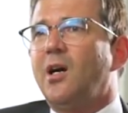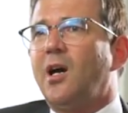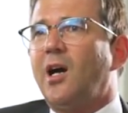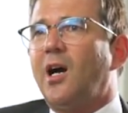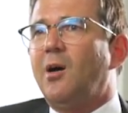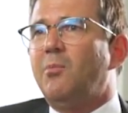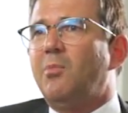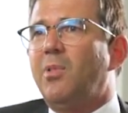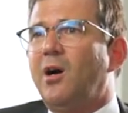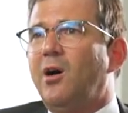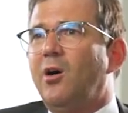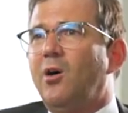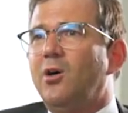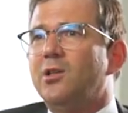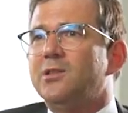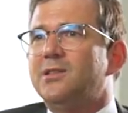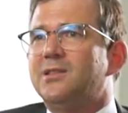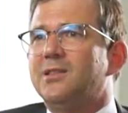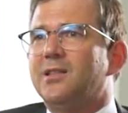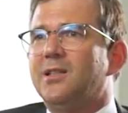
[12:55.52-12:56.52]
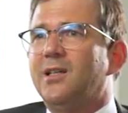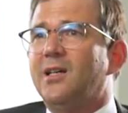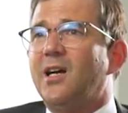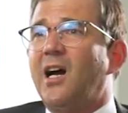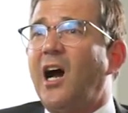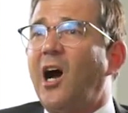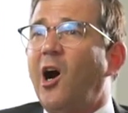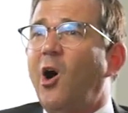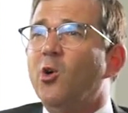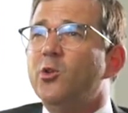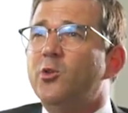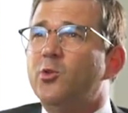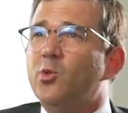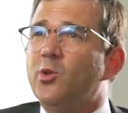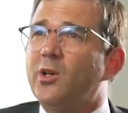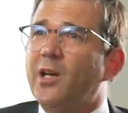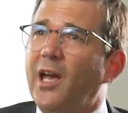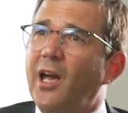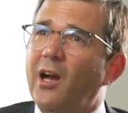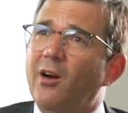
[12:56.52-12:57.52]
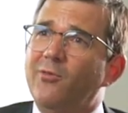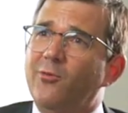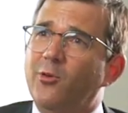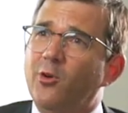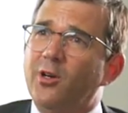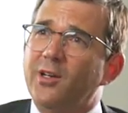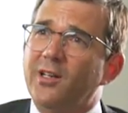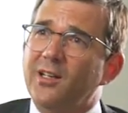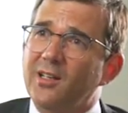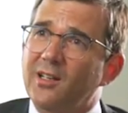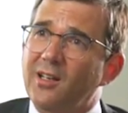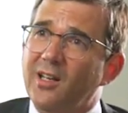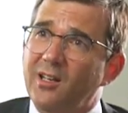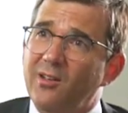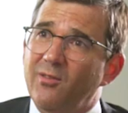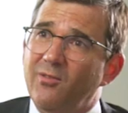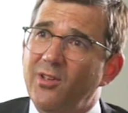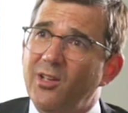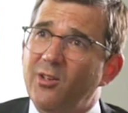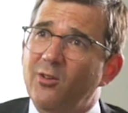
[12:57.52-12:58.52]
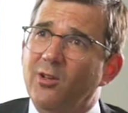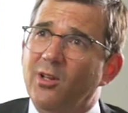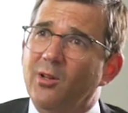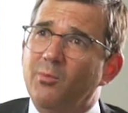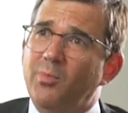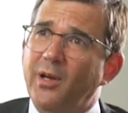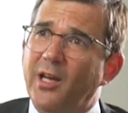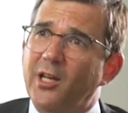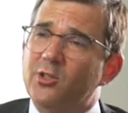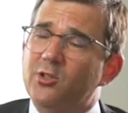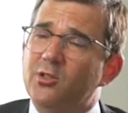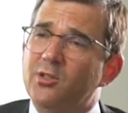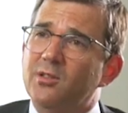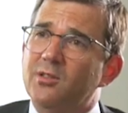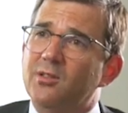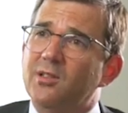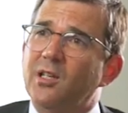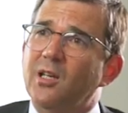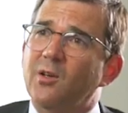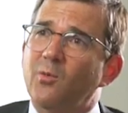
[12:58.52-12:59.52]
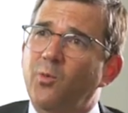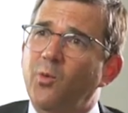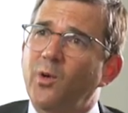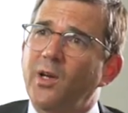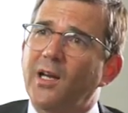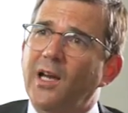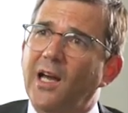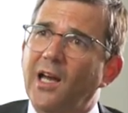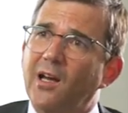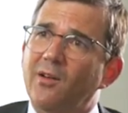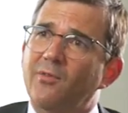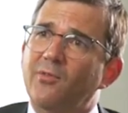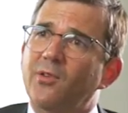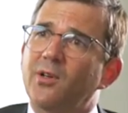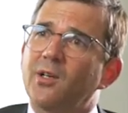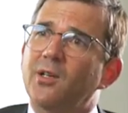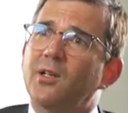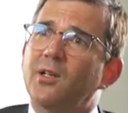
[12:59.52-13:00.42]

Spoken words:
about how to care for the individual patients if we have